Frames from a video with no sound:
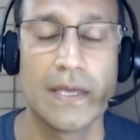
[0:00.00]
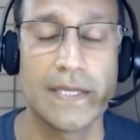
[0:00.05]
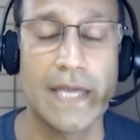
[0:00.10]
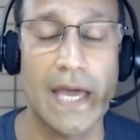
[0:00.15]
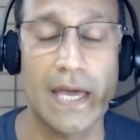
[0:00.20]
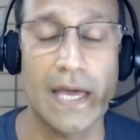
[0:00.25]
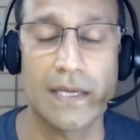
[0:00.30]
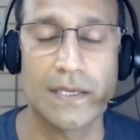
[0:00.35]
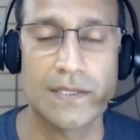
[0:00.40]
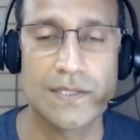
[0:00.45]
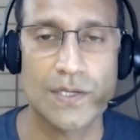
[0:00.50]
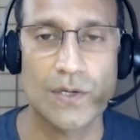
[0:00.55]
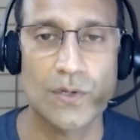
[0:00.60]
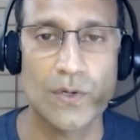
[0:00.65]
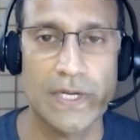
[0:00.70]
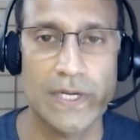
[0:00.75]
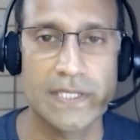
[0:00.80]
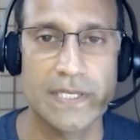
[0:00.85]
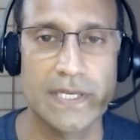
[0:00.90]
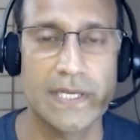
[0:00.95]
Yeah, it's so
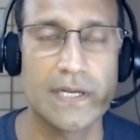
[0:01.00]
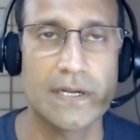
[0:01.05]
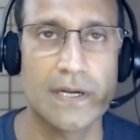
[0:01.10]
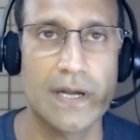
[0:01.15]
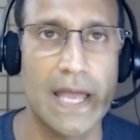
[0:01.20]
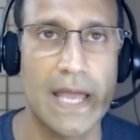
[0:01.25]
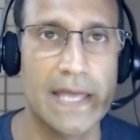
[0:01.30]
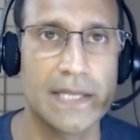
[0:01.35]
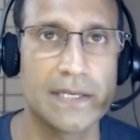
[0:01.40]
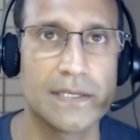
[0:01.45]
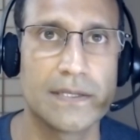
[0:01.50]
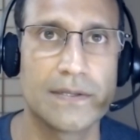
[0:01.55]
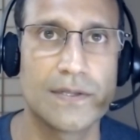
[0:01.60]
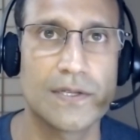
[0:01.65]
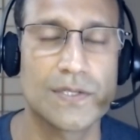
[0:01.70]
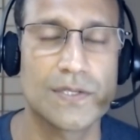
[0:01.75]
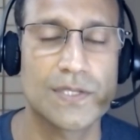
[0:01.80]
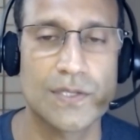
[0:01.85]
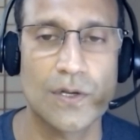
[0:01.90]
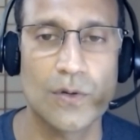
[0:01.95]
great to hear. And
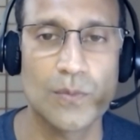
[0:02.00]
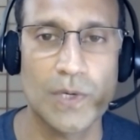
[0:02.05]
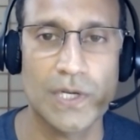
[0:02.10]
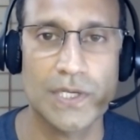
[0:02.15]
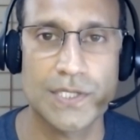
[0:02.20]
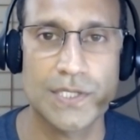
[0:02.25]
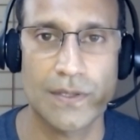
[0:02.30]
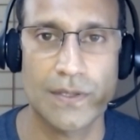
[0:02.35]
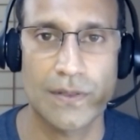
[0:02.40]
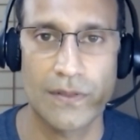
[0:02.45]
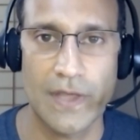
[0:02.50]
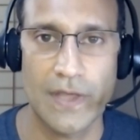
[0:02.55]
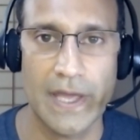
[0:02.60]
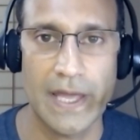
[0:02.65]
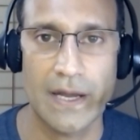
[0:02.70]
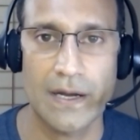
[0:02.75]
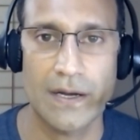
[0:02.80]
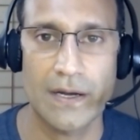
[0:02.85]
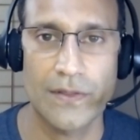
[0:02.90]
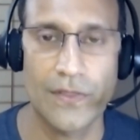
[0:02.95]
there's so much
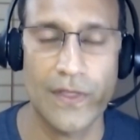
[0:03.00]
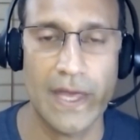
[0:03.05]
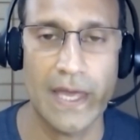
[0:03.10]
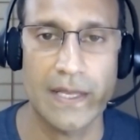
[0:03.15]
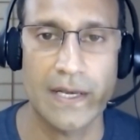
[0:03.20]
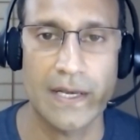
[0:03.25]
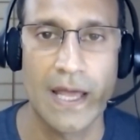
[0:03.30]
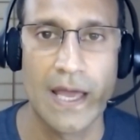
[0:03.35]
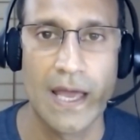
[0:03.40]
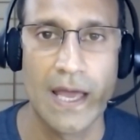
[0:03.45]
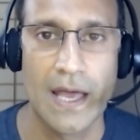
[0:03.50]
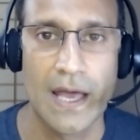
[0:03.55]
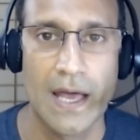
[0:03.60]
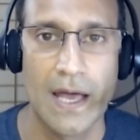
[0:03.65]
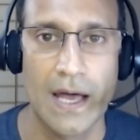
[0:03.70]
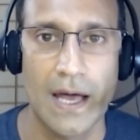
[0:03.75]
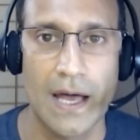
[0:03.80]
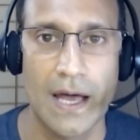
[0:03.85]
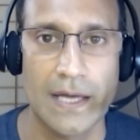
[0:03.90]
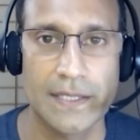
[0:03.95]
there that
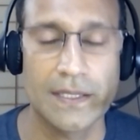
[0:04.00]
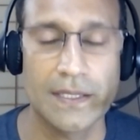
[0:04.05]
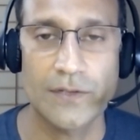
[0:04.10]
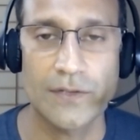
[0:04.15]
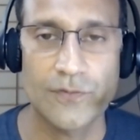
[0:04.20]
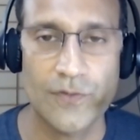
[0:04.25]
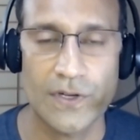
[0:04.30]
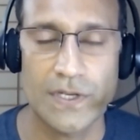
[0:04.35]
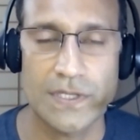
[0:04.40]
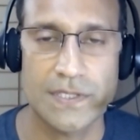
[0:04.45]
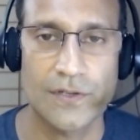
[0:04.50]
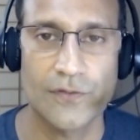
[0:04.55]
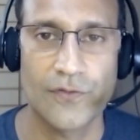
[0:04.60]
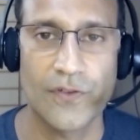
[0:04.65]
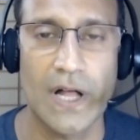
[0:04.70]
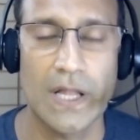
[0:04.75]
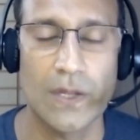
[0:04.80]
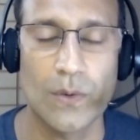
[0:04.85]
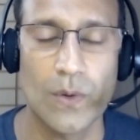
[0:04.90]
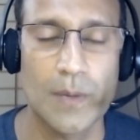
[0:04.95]
I'd like for us to
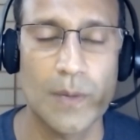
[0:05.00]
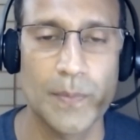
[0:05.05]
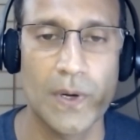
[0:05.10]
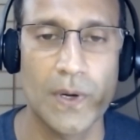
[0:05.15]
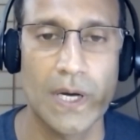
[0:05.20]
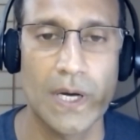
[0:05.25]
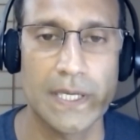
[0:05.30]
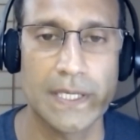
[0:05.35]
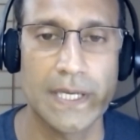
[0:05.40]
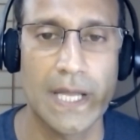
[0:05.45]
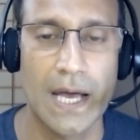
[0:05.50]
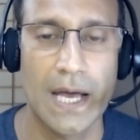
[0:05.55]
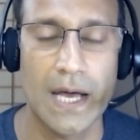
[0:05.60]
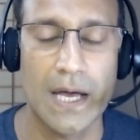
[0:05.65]
follow up on.